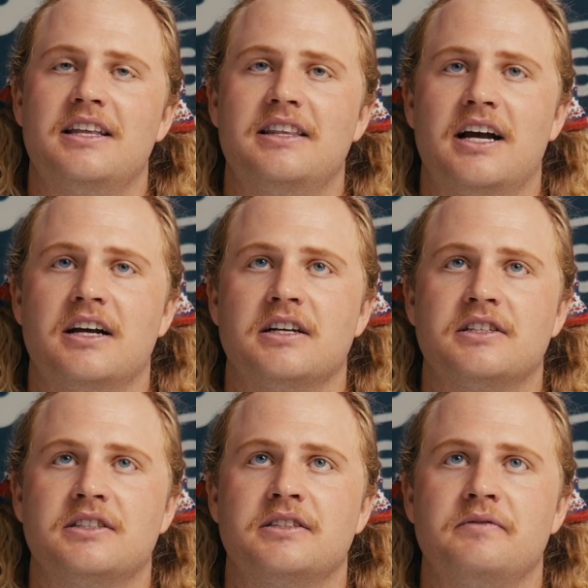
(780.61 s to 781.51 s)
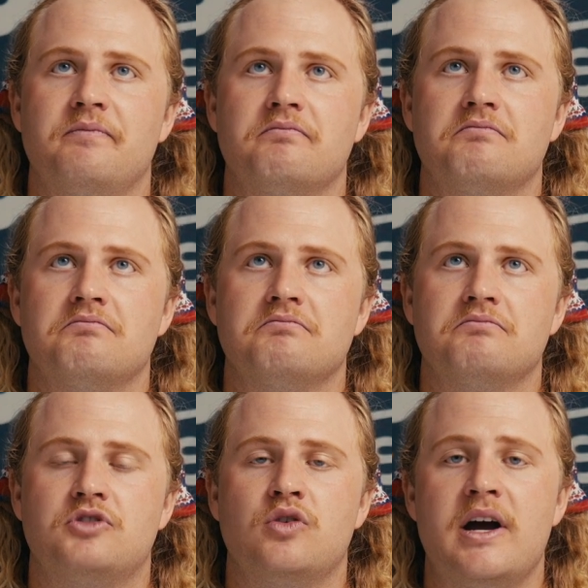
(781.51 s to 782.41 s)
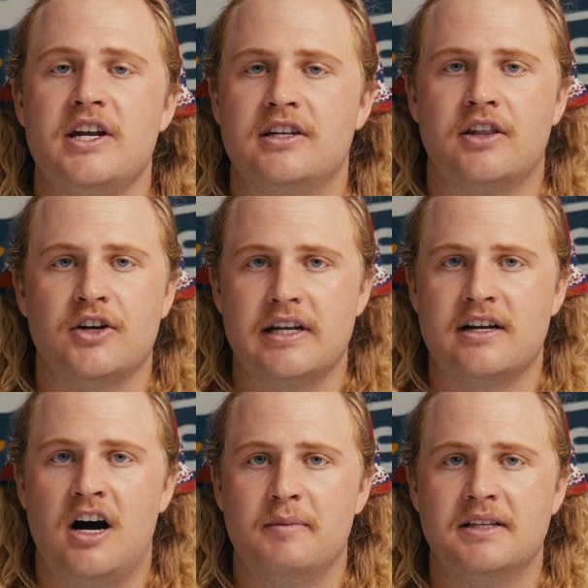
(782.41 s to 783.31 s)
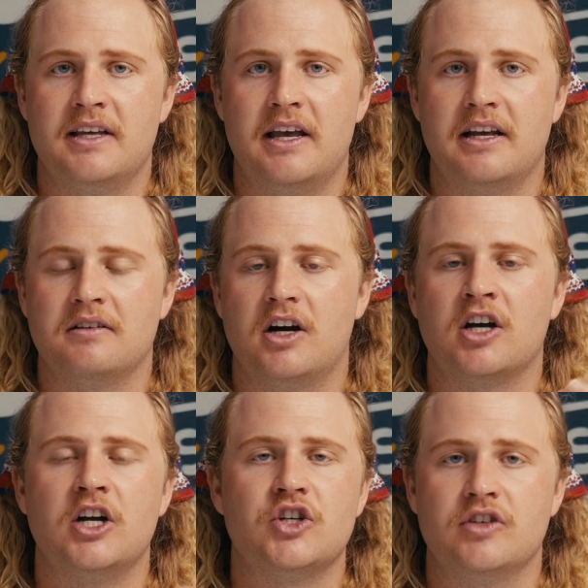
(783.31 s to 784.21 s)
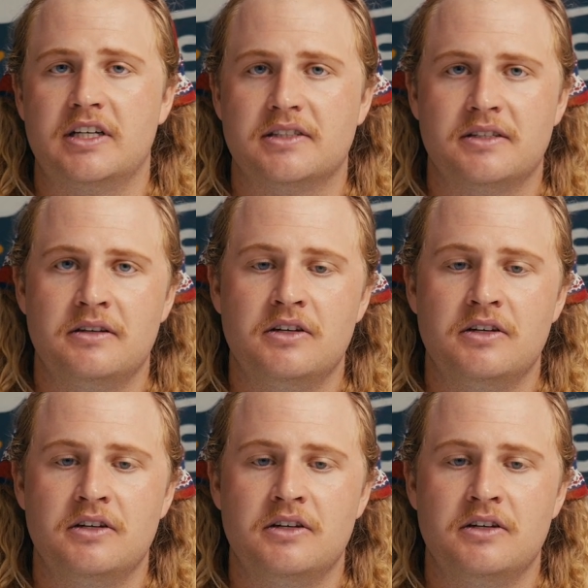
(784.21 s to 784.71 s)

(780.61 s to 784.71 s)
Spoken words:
there's 20 to 30 comments saying our country's